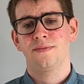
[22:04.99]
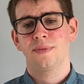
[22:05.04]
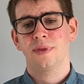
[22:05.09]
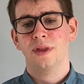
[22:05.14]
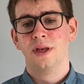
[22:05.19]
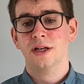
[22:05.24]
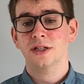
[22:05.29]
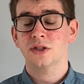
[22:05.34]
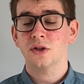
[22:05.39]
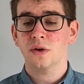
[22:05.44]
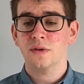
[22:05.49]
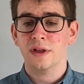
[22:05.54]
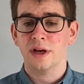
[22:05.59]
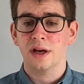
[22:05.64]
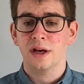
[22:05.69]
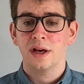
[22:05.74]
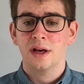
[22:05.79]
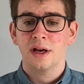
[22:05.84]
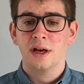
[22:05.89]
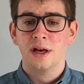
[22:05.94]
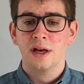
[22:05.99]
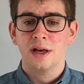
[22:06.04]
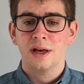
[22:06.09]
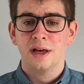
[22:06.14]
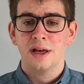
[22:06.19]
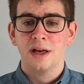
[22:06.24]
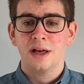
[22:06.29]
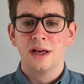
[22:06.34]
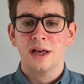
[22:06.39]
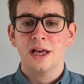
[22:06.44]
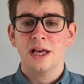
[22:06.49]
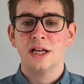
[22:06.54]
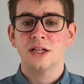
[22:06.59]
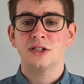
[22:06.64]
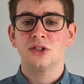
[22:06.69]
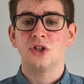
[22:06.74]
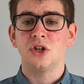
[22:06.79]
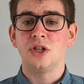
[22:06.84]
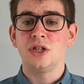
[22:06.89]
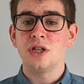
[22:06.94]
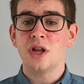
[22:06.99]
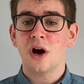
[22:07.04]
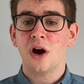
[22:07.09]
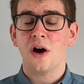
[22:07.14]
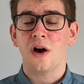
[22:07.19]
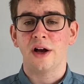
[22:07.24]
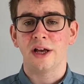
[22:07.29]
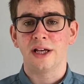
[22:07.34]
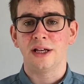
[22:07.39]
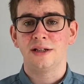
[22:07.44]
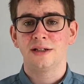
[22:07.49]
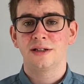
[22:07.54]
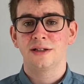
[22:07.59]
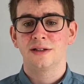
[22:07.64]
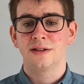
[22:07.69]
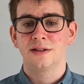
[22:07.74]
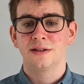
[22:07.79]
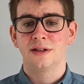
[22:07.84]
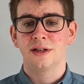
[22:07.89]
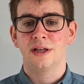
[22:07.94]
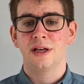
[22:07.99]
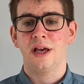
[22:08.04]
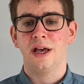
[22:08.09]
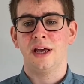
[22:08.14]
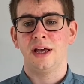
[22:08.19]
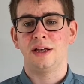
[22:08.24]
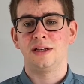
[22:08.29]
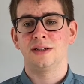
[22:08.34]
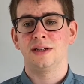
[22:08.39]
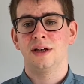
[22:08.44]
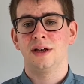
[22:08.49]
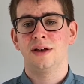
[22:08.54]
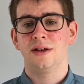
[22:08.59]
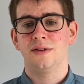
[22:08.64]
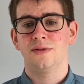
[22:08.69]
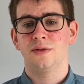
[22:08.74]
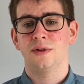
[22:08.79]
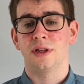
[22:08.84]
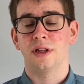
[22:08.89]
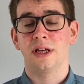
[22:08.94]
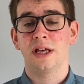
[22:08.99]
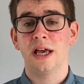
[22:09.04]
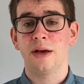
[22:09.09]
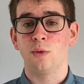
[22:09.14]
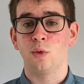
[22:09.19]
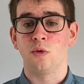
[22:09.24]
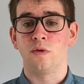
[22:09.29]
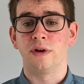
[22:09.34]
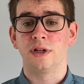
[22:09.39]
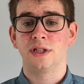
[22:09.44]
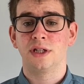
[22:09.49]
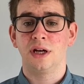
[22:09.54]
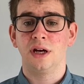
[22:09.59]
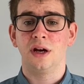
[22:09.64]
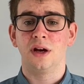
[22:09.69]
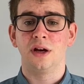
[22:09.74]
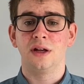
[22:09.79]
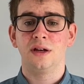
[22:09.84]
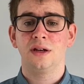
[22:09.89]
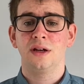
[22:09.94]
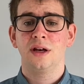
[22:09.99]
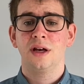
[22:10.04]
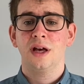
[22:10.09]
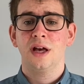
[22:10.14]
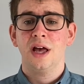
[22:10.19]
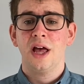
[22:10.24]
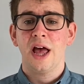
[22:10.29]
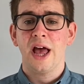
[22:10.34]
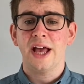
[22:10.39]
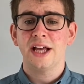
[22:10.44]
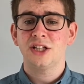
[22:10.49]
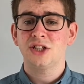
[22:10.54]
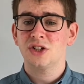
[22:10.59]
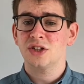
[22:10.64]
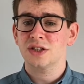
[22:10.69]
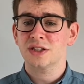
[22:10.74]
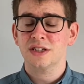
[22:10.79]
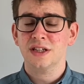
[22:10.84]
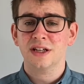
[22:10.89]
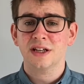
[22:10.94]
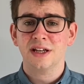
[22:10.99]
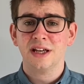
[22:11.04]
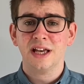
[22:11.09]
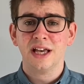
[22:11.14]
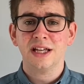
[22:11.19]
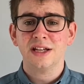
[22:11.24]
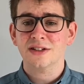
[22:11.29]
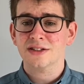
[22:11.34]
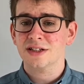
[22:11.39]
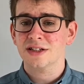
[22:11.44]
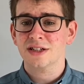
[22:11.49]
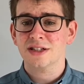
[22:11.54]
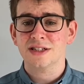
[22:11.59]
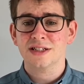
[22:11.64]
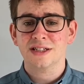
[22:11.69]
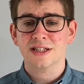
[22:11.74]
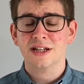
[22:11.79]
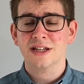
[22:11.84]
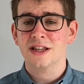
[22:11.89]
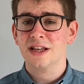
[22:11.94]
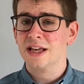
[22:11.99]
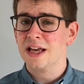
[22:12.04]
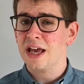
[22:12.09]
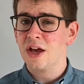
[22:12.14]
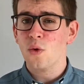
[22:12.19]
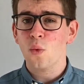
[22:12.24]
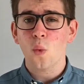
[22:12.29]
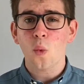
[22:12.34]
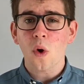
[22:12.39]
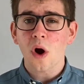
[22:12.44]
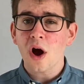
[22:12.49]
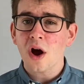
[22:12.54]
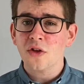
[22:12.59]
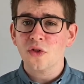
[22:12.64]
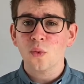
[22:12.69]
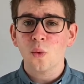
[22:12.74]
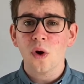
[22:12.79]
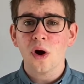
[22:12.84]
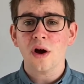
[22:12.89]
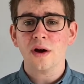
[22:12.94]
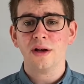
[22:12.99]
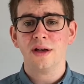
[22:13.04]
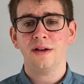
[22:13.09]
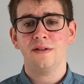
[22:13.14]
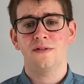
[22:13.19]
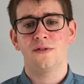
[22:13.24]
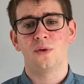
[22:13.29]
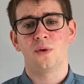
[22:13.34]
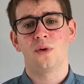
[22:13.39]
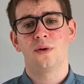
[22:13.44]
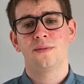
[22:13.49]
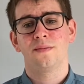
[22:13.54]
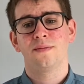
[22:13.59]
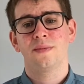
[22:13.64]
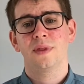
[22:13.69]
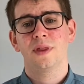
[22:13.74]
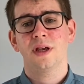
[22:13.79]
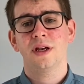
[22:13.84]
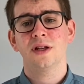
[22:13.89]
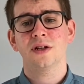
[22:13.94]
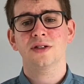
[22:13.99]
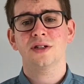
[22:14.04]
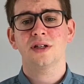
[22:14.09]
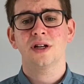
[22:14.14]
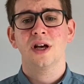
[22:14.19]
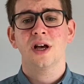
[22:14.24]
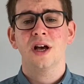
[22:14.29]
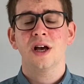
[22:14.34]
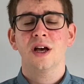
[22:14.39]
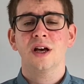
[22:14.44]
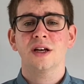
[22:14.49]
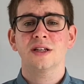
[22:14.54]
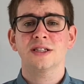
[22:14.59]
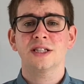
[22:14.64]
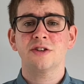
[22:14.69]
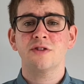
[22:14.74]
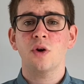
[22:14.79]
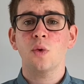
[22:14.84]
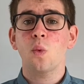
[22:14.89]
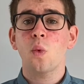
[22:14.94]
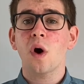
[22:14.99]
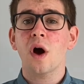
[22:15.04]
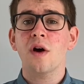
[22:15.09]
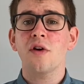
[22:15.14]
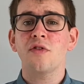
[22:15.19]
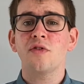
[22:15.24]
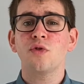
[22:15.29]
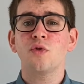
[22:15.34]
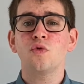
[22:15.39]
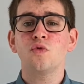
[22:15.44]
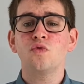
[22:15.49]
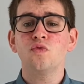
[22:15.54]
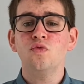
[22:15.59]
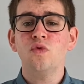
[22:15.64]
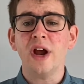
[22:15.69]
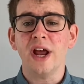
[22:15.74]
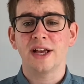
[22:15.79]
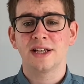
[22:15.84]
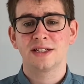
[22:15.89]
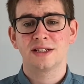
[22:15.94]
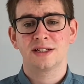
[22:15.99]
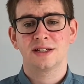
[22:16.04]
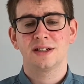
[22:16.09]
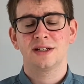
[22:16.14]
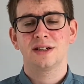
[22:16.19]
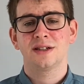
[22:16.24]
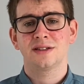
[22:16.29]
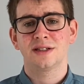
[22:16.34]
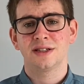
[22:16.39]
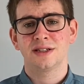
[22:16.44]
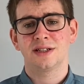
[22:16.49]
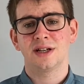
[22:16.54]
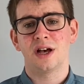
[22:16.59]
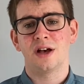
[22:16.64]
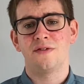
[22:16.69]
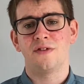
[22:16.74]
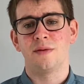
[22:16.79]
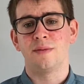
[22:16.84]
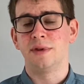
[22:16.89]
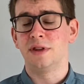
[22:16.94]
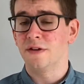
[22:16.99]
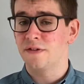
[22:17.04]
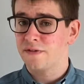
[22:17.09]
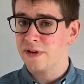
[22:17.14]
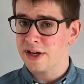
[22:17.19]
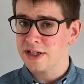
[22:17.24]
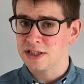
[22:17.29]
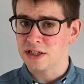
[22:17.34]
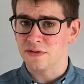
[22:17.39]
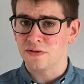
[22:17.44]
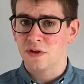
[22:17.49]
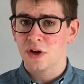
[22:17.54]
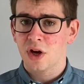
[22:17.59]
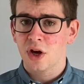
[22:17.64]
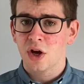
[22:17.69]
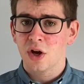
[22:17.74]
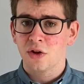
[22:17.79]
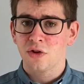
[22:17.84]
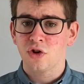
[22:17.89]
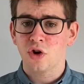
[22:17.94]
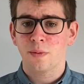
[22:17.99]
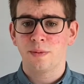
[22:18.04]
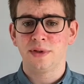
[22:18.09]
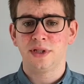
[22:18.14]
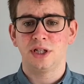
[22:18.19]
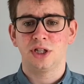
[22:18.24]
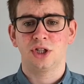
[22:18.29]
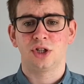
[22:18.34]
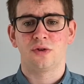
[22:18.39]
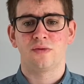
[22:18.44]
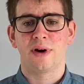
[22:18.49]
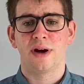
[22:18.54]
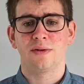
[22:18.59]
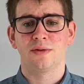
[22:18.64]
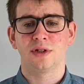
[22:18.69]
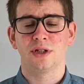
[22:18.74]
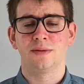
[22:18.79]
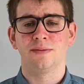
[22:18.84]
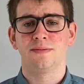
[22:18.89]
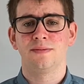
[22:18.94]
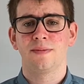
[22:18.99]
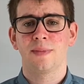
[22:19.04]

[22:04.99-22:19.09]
It's not that he has denied the king that the king will return. It's just that he doesn't consider the king worth working for. He doesn't consider it worth the risk to serve him in the face of the opposition around him.